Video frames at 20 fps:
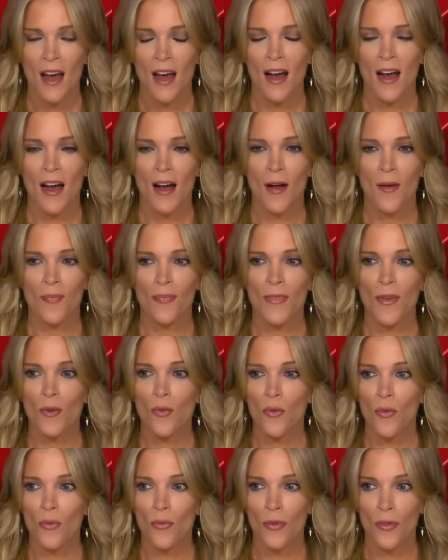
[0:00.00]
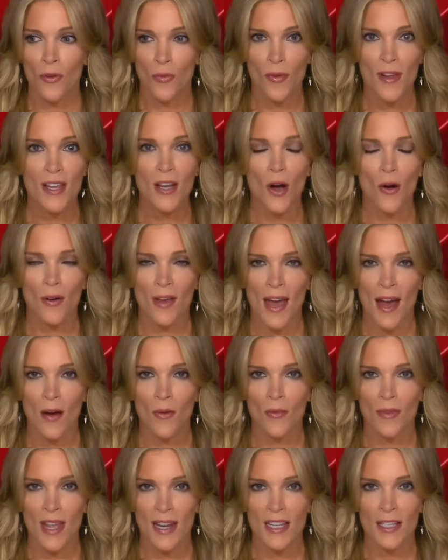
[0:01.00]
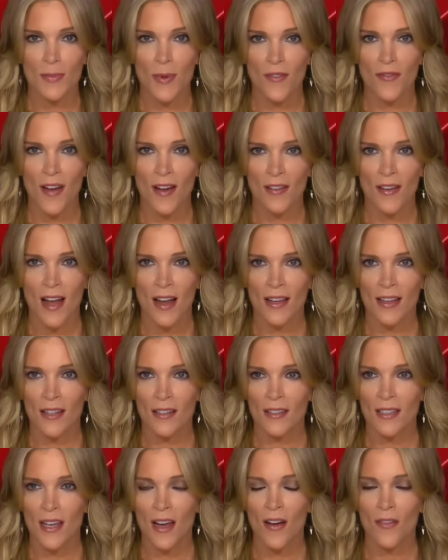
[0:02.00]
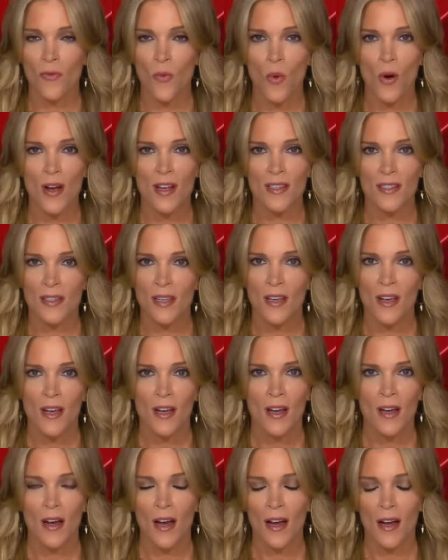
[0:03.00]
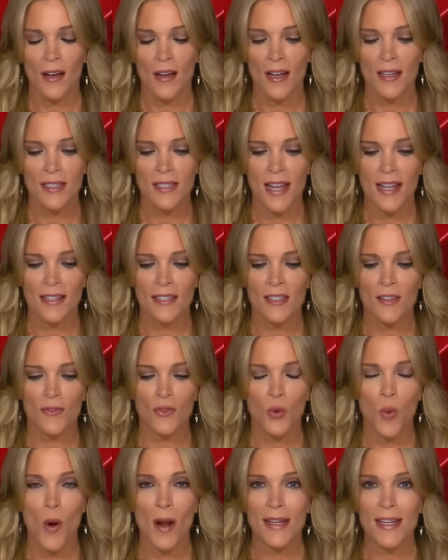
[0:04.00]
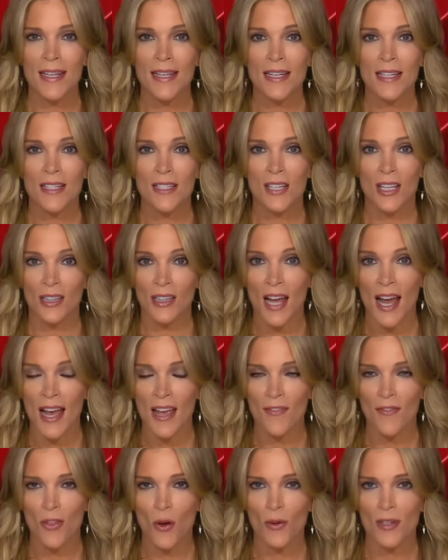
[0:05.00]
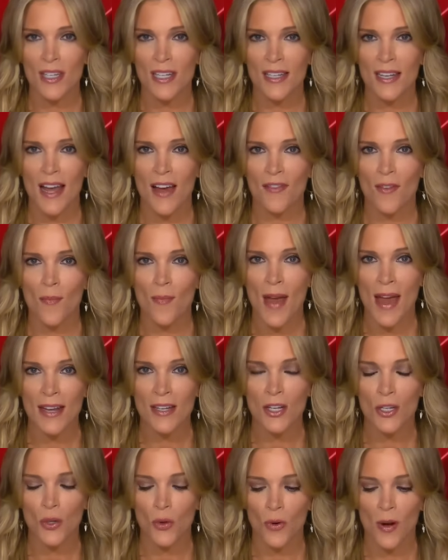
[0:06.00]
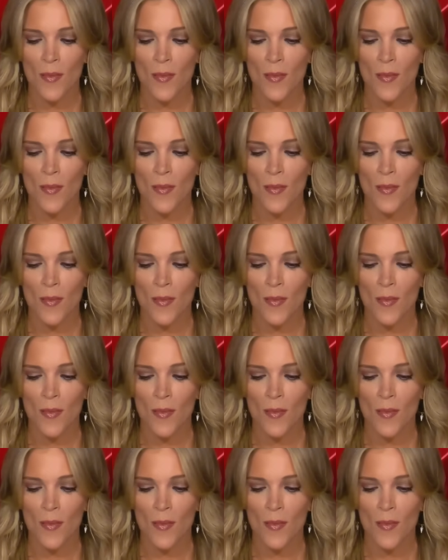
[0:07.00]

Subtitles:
The RICO count that he's been found not guilty of was a sentence of 20 to life, though it didn't have a mandatory